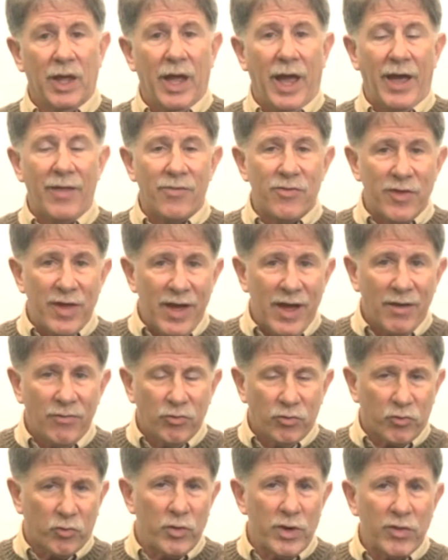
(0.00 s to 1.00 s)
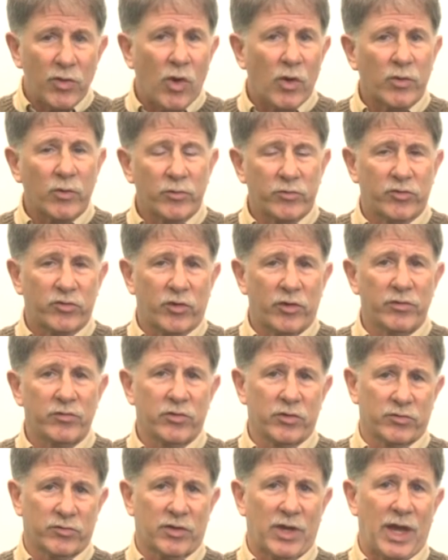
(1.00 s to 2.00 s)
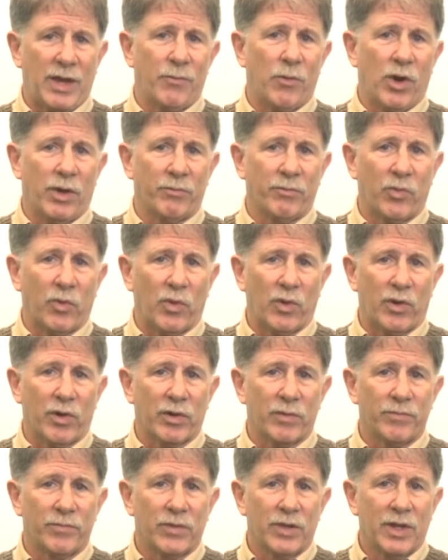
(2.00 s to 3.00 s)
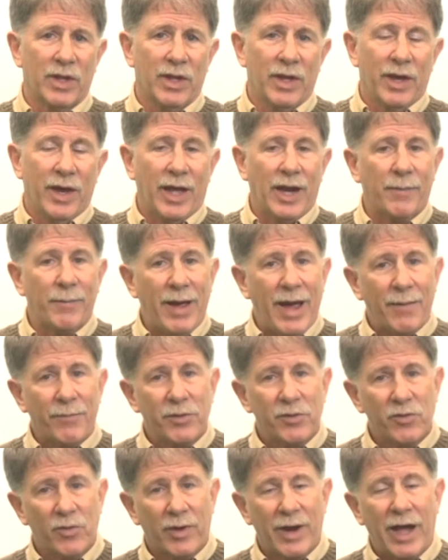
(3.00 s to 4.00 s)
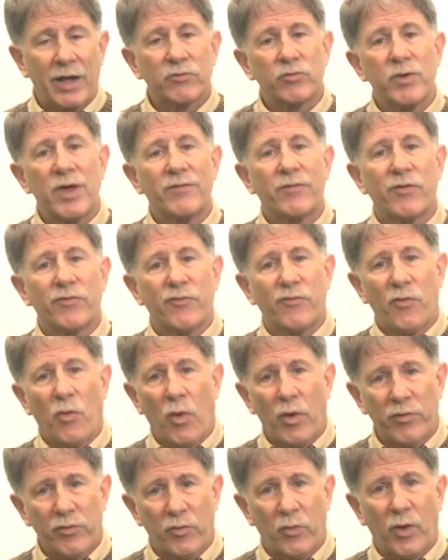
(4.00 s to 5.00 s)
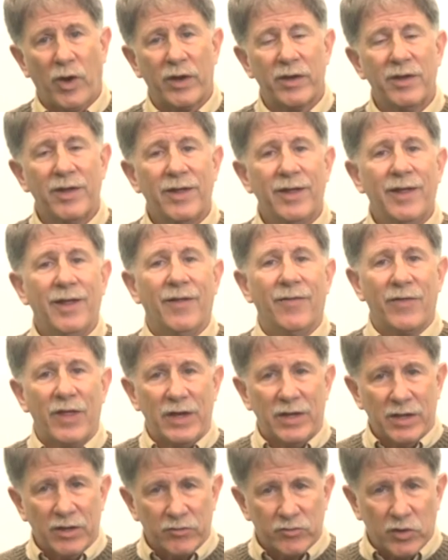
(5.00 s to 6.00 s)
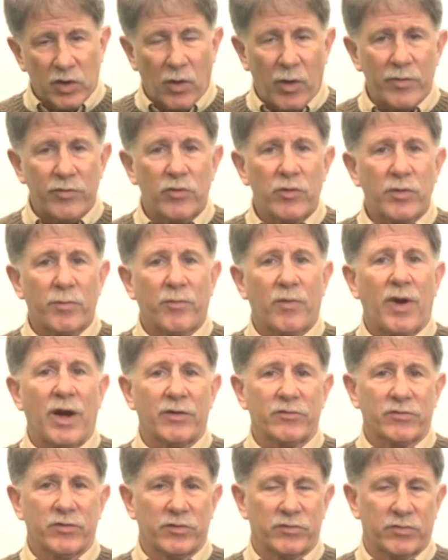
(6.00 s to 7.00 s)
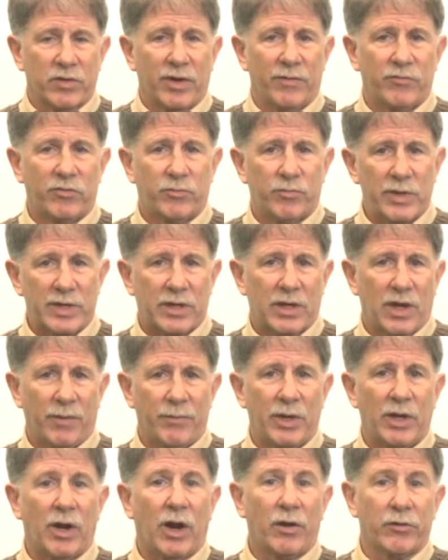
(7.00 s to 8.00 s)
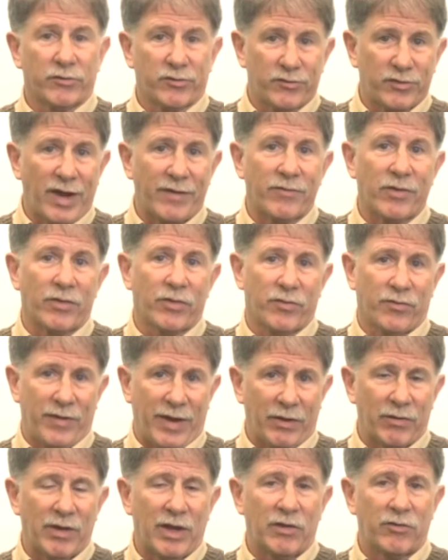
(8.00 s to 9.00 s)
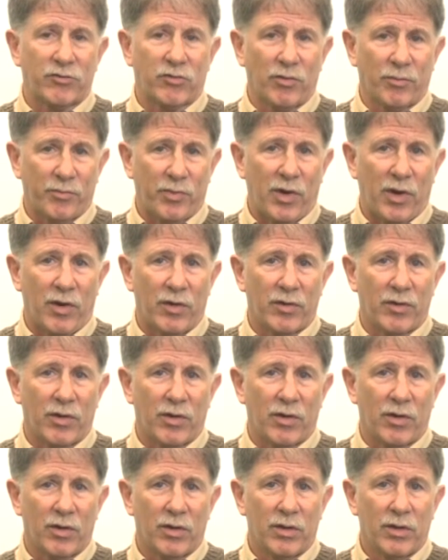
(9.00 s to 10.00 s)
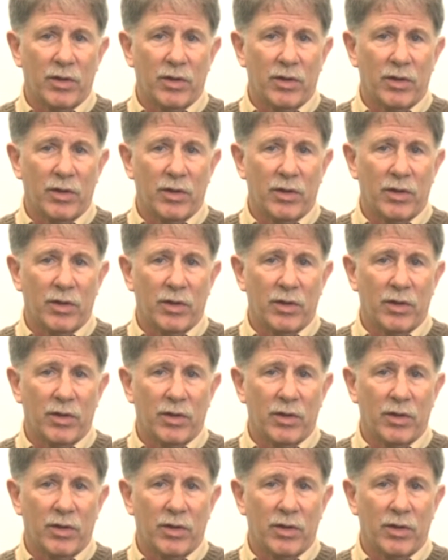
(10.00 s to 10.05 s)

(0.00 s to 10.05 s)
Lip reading: And then 3 local churches came on board. And I'm happy to announce we have a 4th one that is going through the process of becoming our 7th foundational partner.